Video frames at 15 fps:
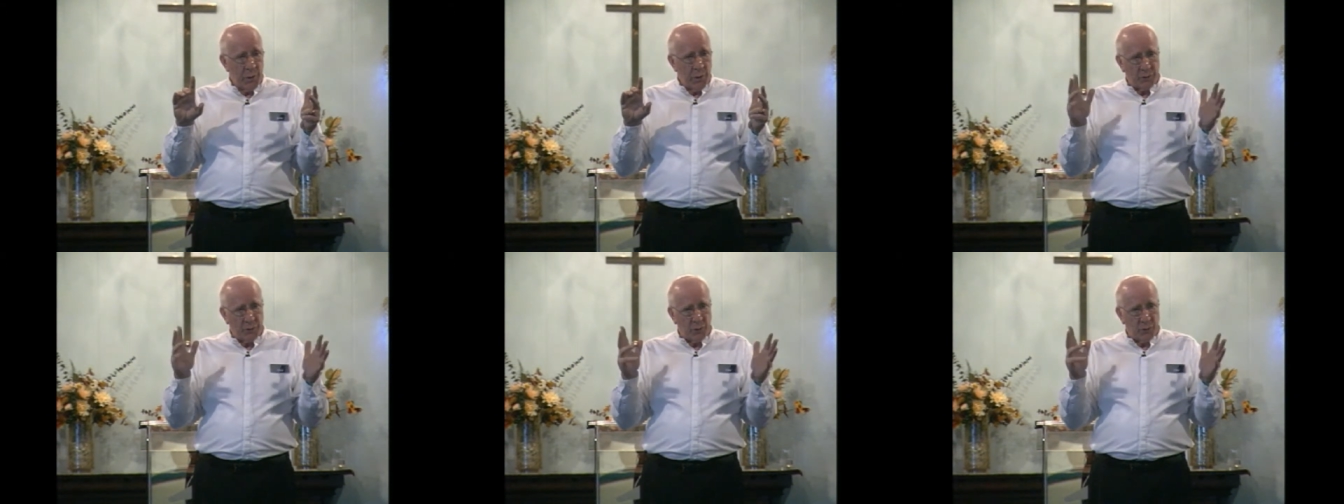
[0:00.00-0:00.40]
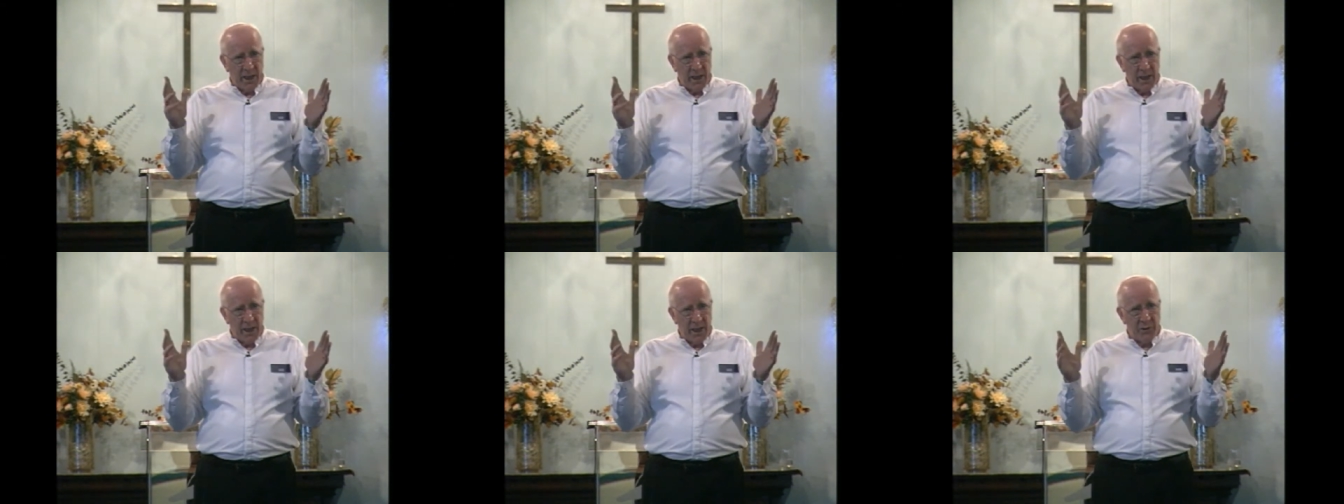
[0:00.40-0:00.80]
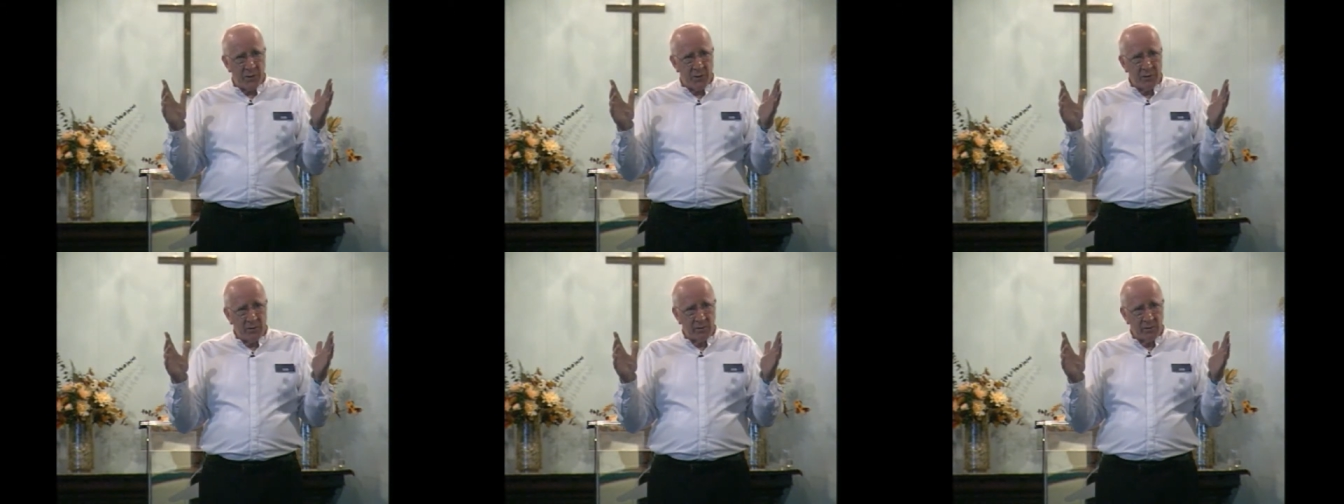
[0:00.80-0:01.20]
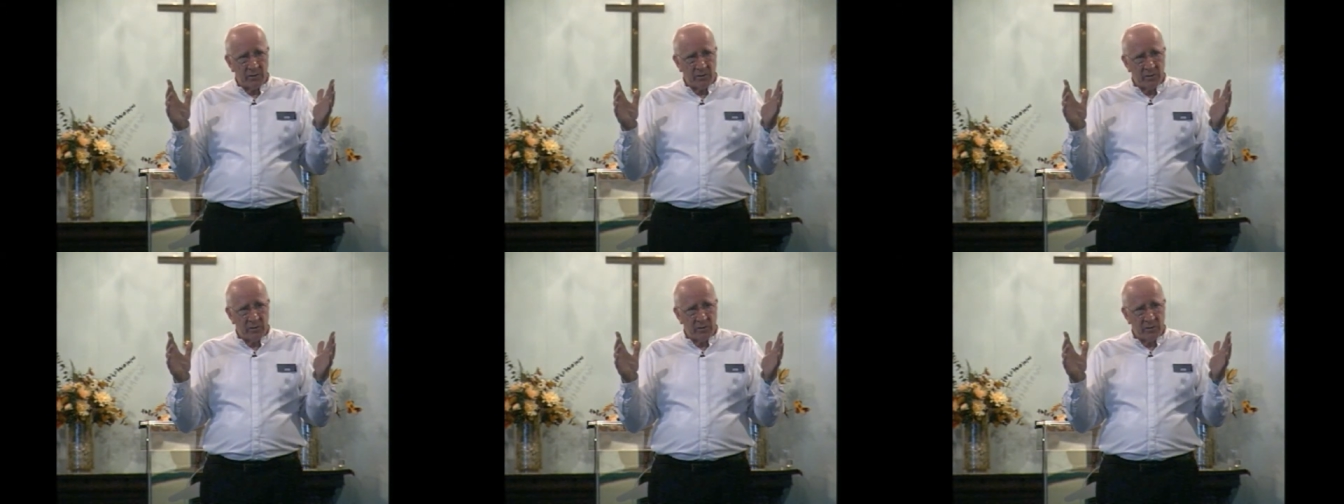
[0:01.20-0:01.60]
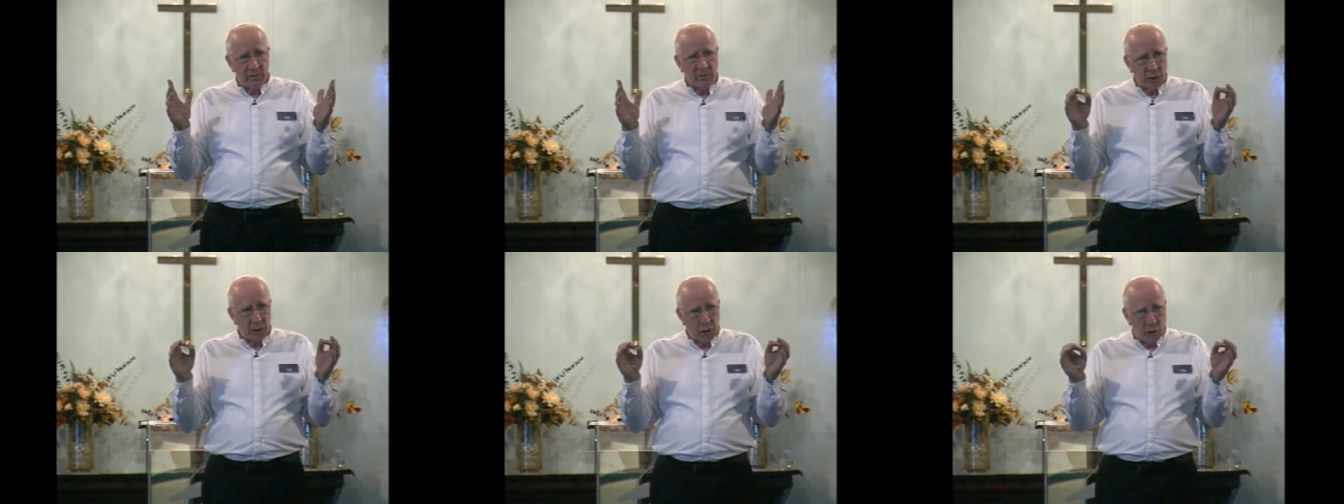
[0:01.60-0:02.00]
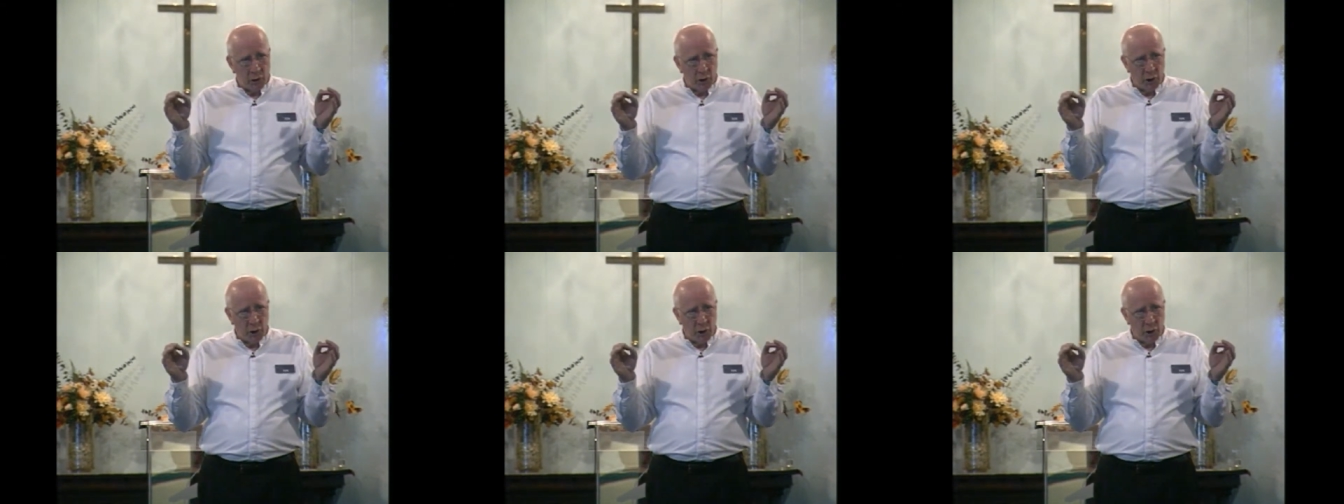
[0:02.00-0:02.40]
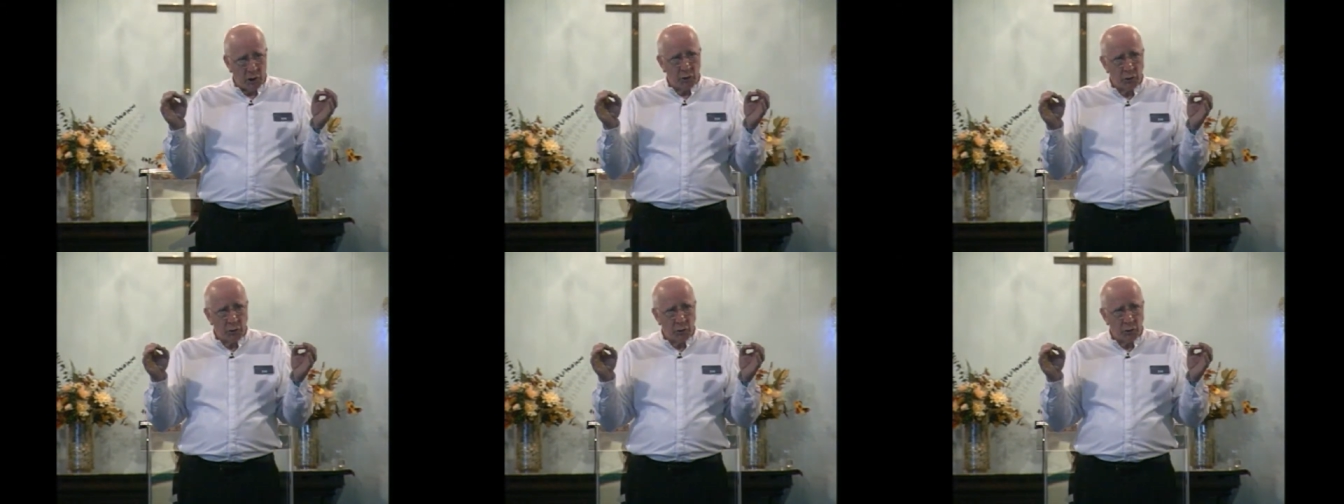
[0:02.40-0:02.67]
a phrase, a thought,